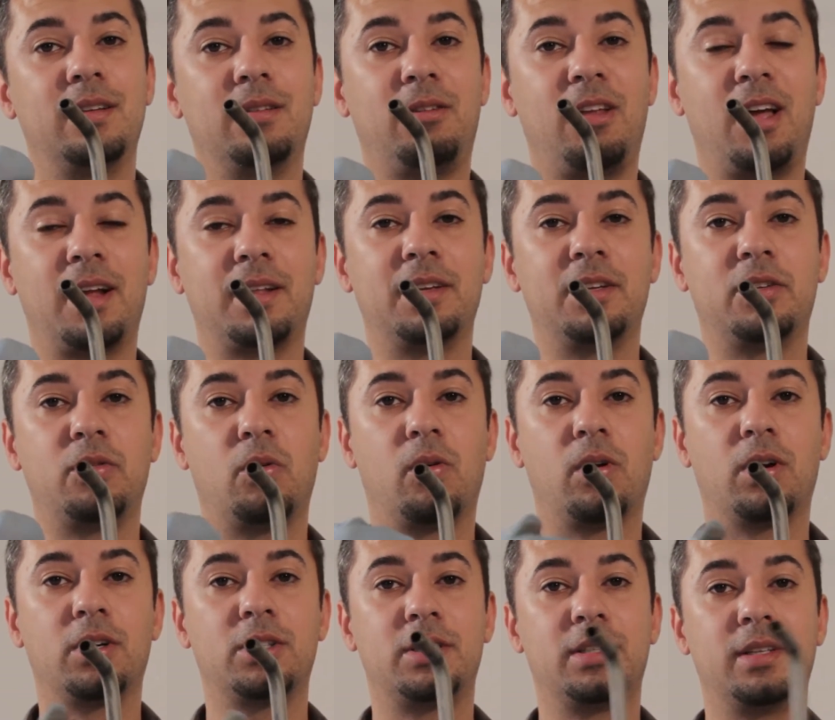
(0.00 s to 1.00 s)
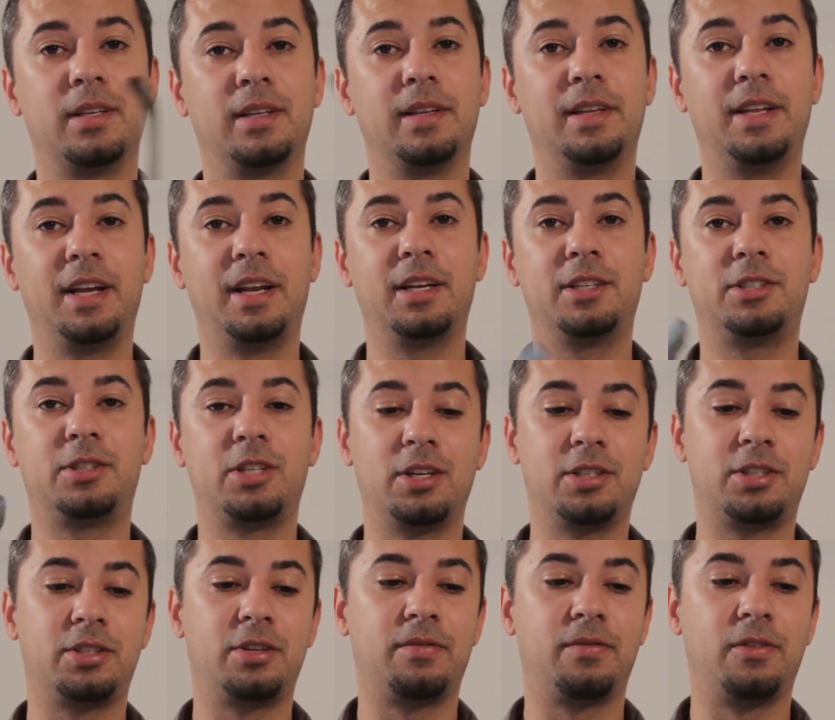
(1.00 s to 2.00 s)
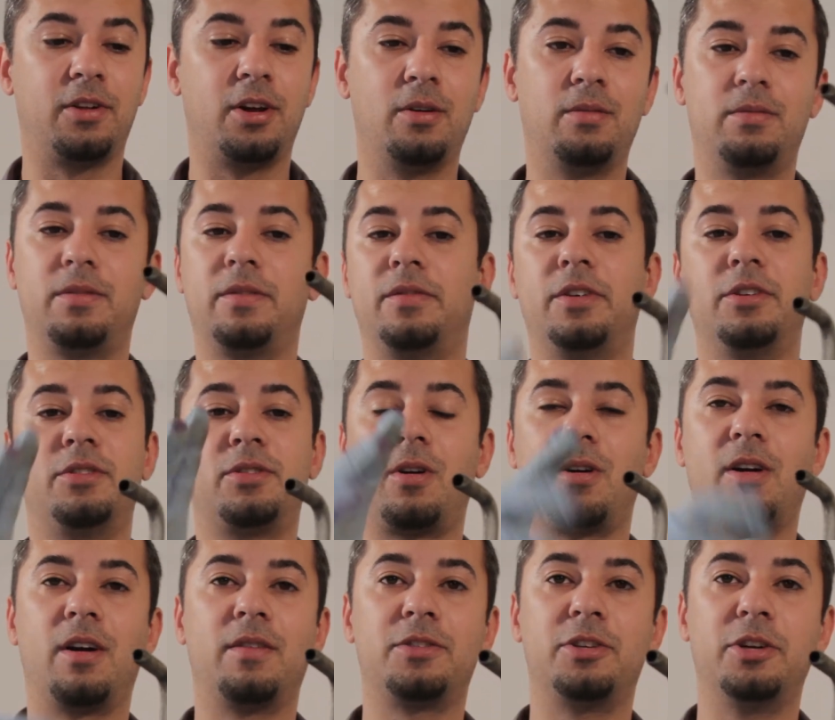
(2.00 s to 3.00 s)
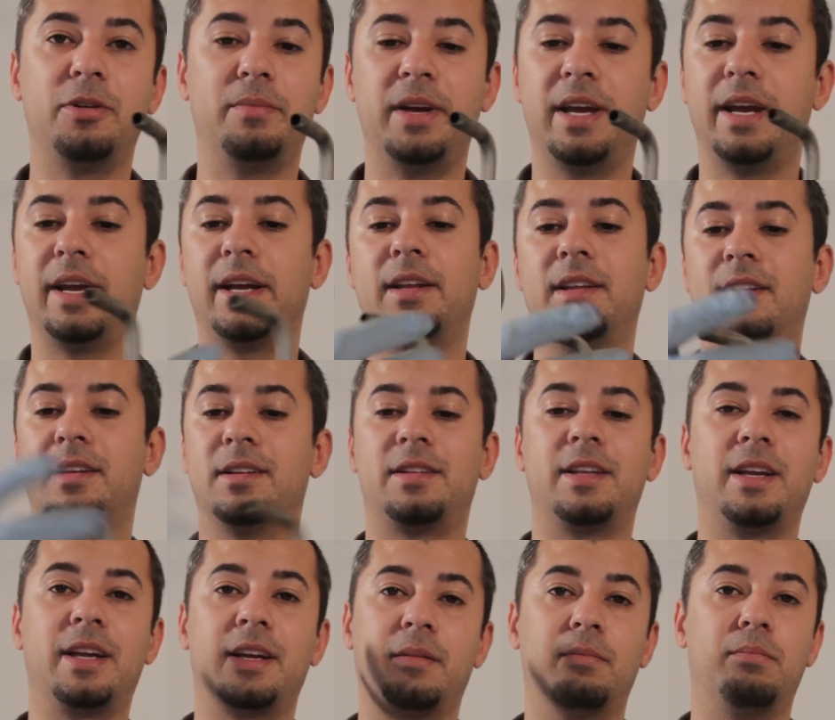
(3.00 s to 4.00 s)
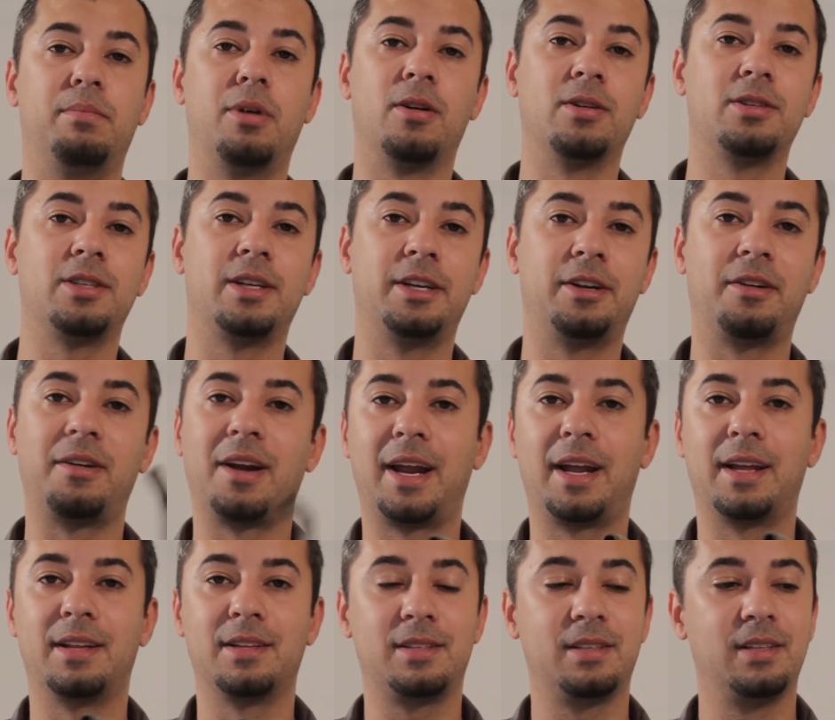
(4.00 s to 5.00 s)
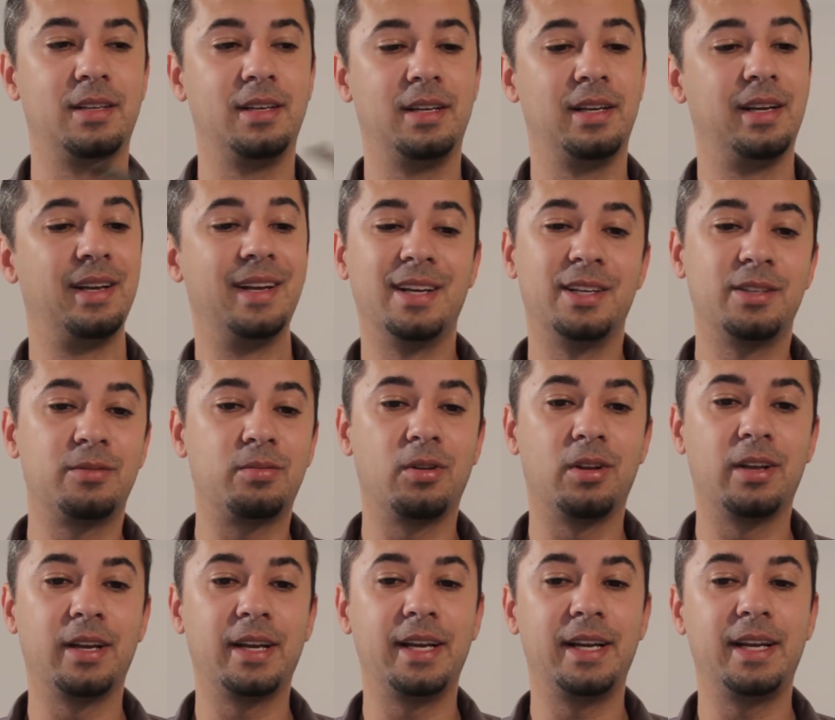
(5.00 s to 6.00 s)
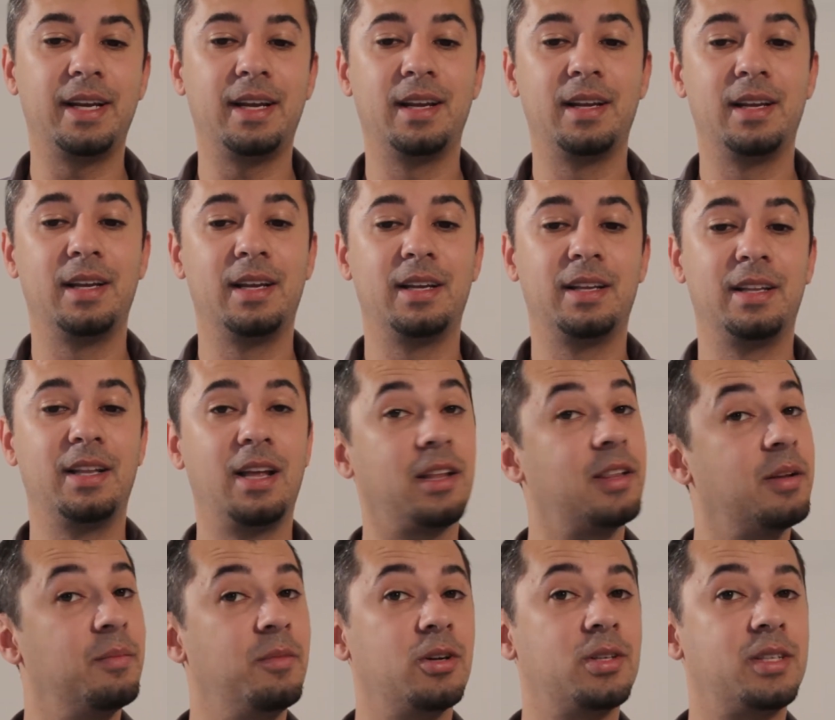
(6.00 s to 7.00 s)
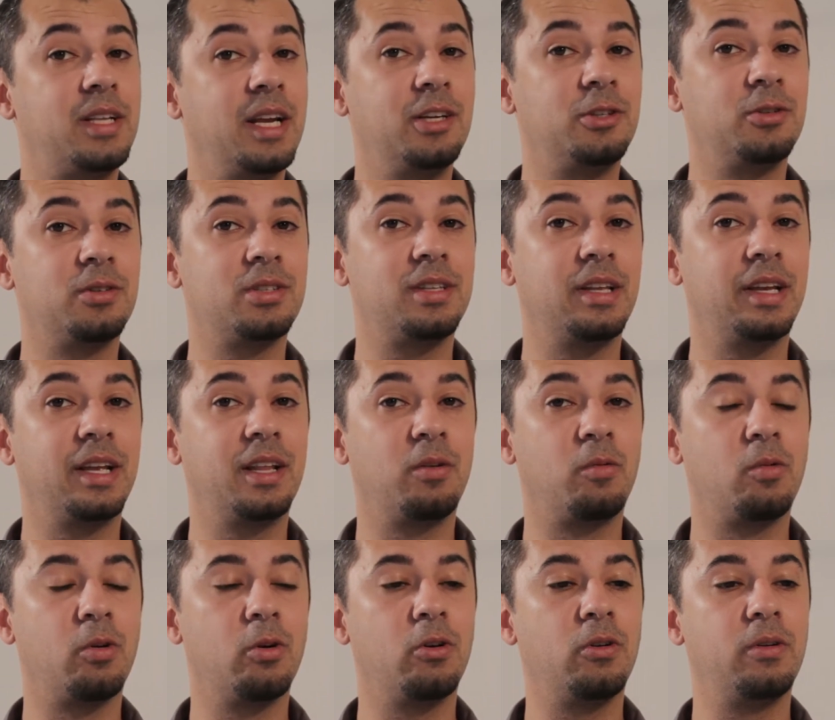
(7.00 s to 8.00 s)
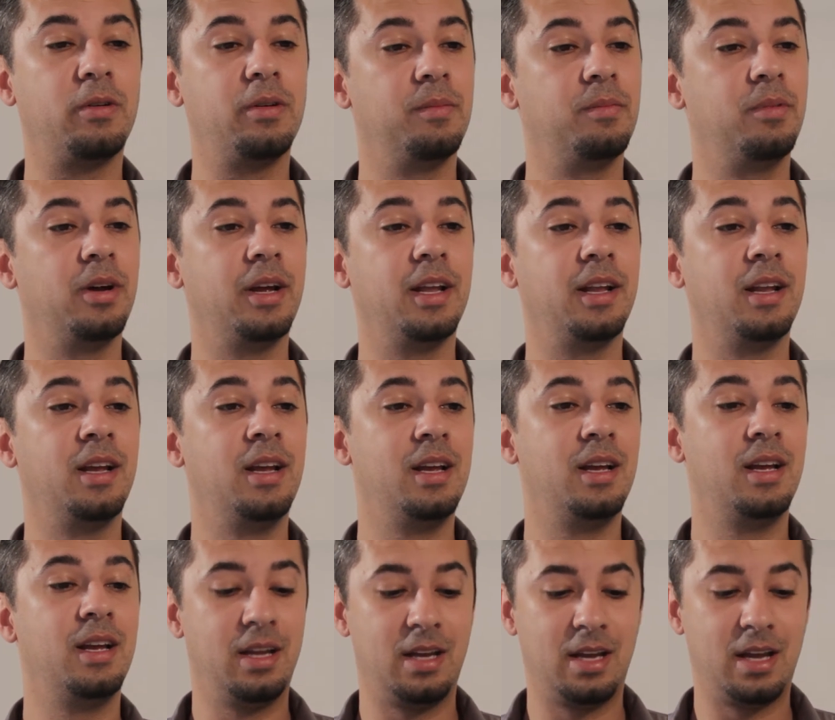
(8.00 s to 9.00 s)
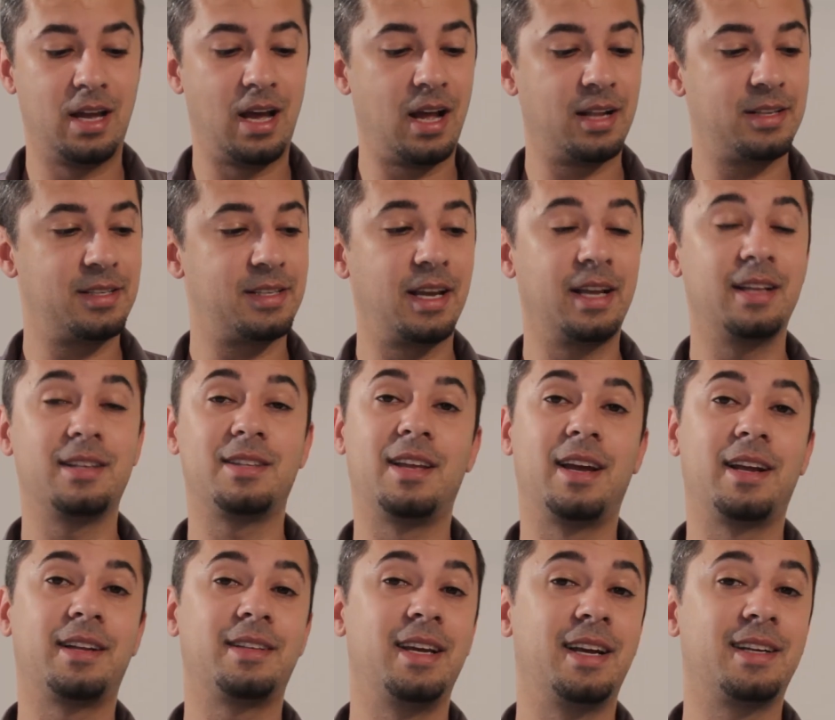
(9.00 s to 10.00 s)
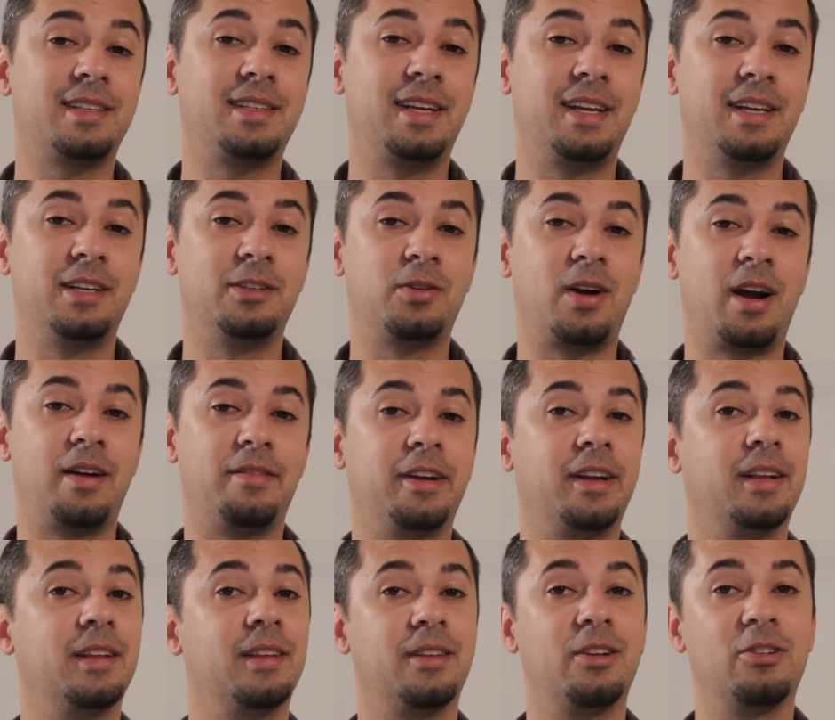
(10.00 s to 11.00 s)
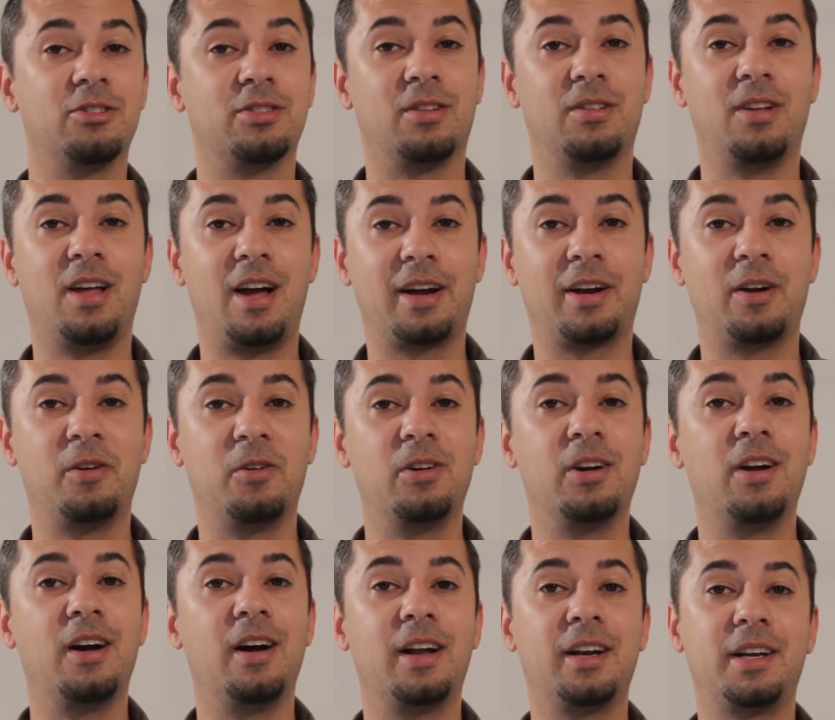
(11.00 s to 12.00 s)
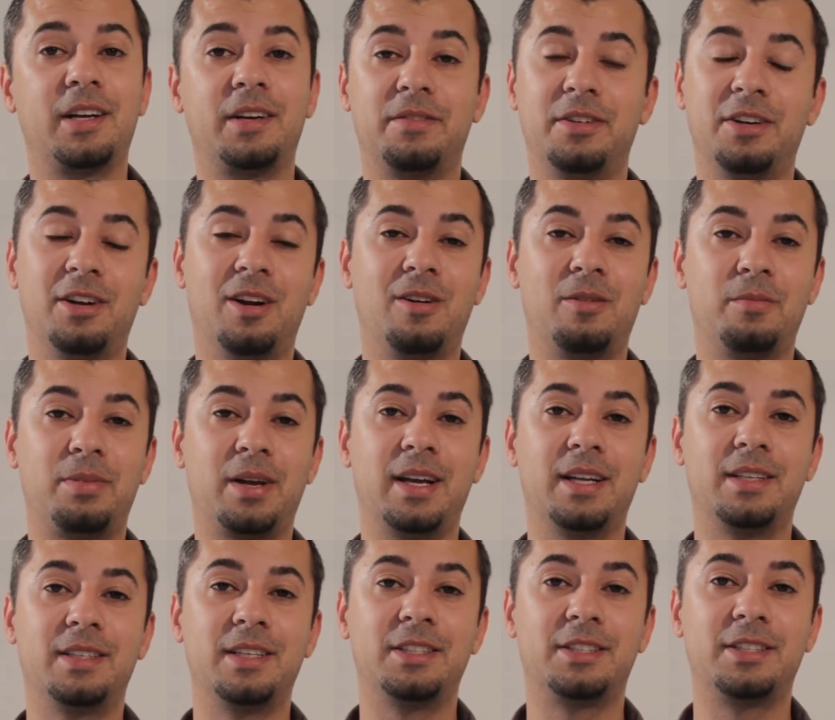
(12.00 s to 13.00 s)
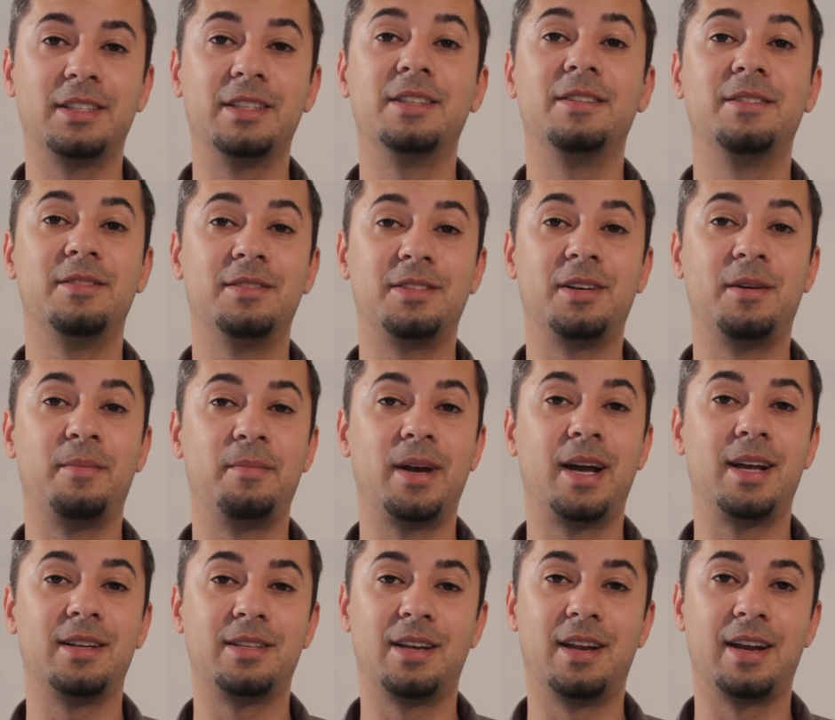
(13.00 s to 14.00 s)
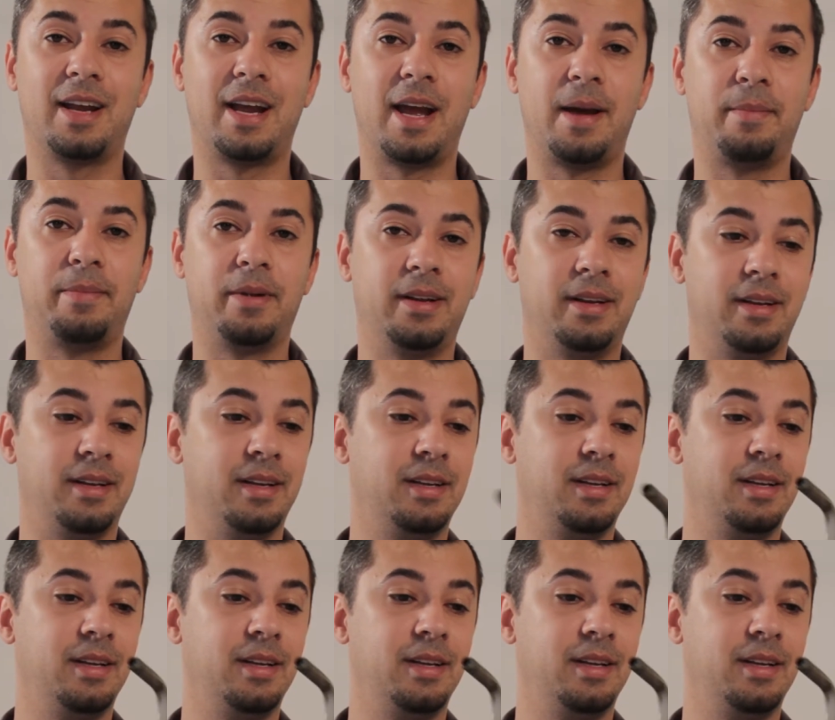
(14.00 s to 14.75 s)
Light the torch, then adjust your flow. If you start off too big, this thing can burst in your hands. It's really not the most dangerous thing in the world, but I'd say it's like texting and driving. There's a lot going on. If you don't pay attention, something bad is going to happen.